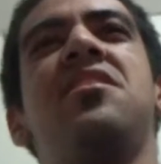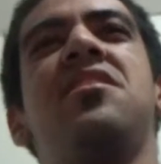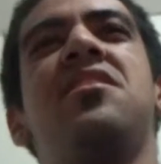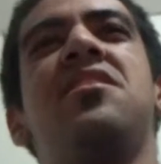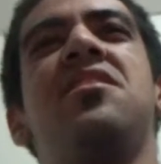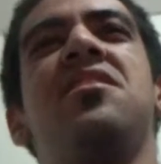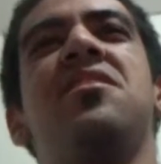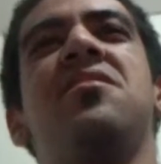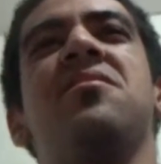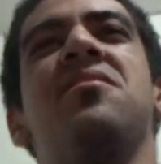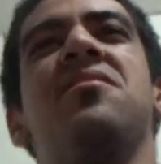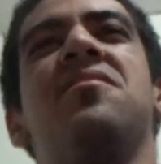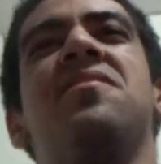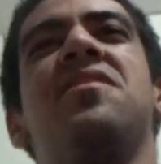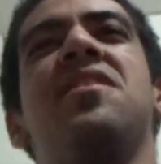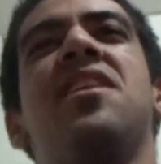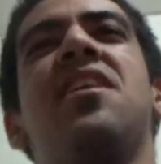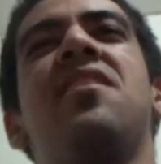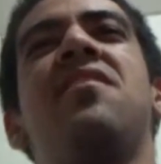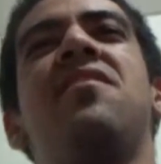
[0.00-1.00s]
the secret
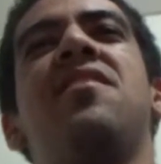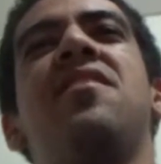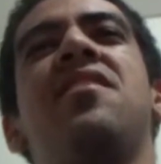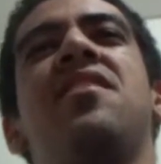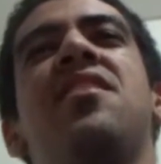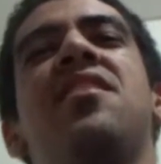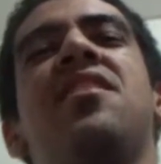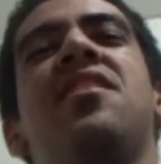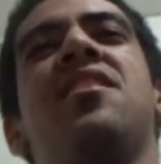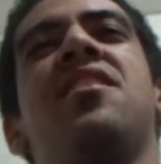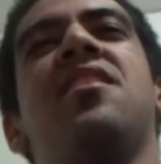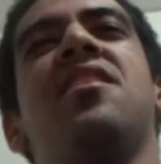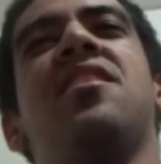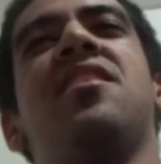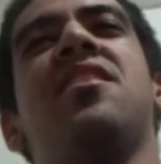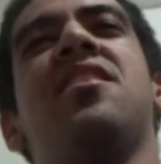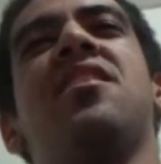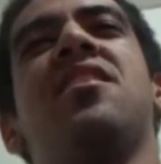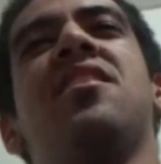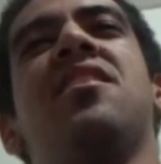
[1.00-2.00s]
of life.
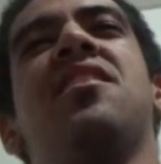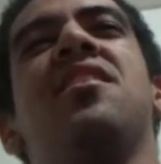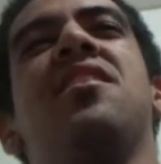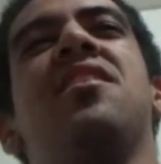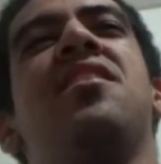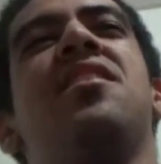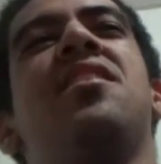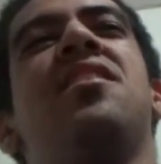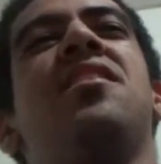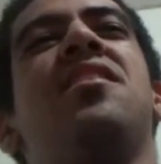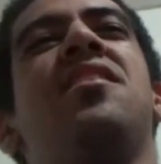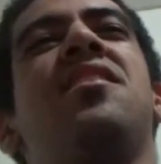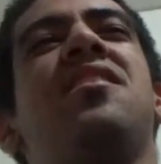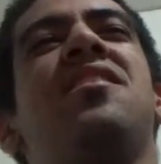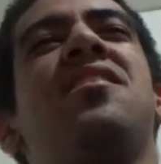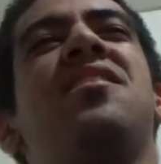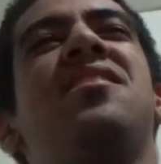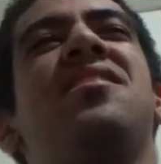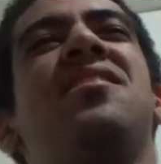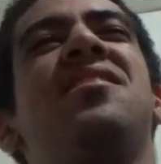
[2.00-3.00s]

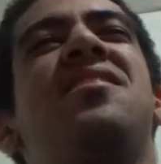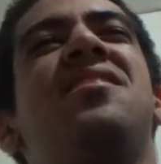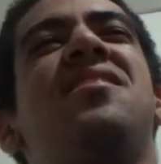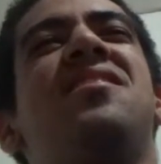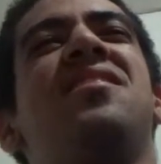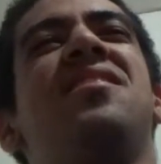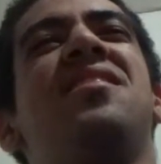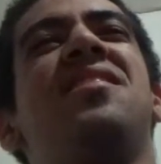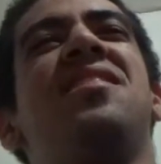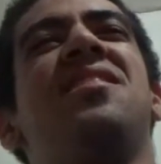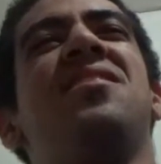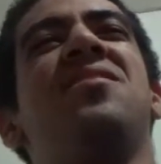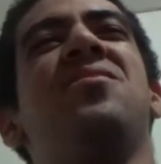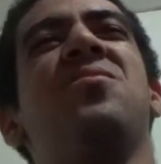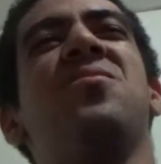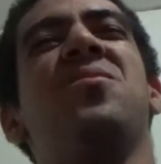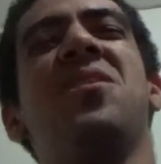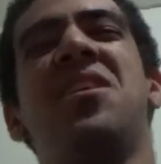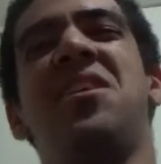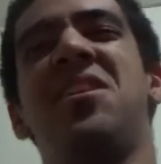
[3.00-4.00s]
And
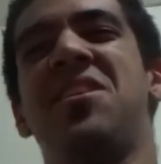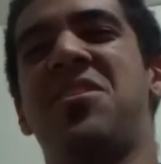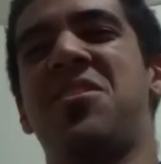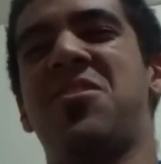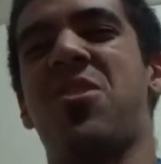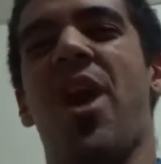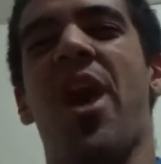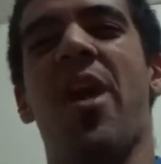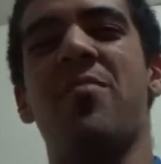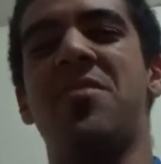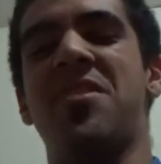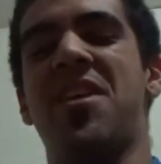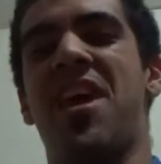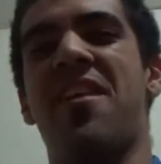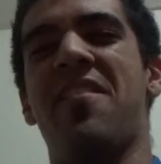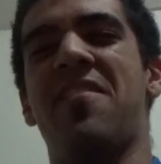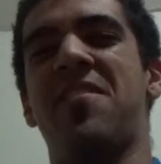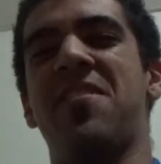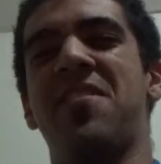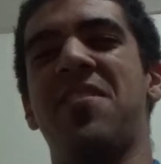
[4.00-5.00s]
what he describes
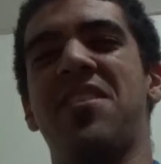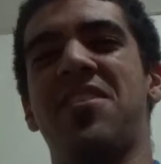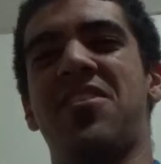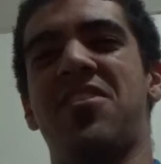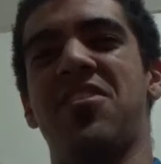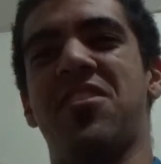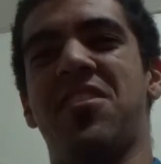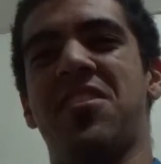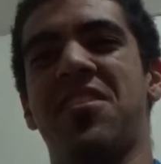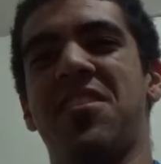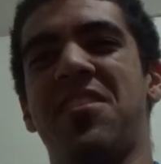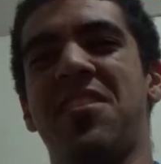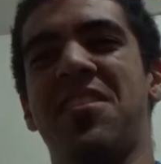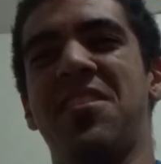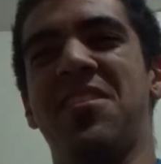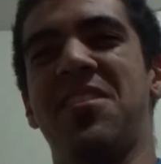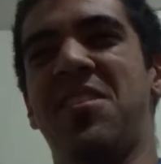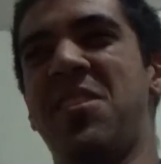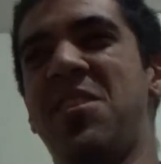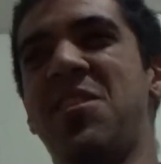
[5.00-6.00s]
after is just
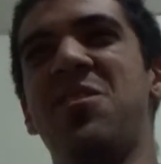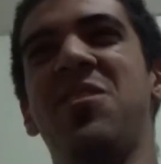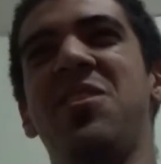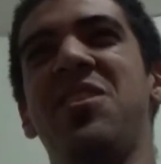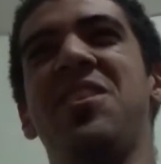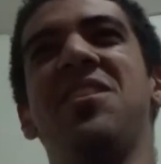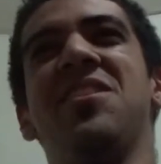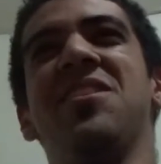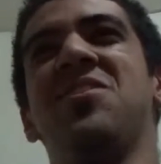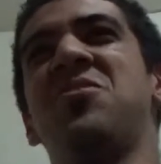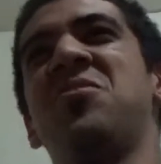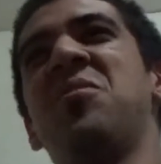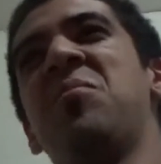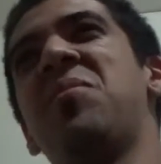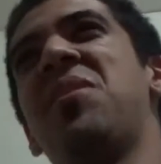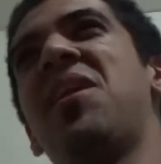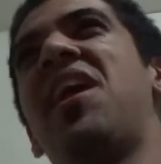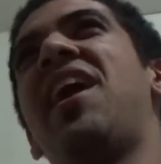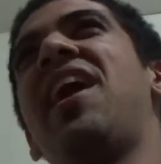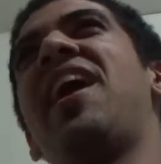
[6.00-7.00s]
literally the
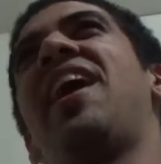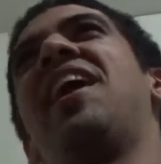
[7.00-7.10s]
trip that I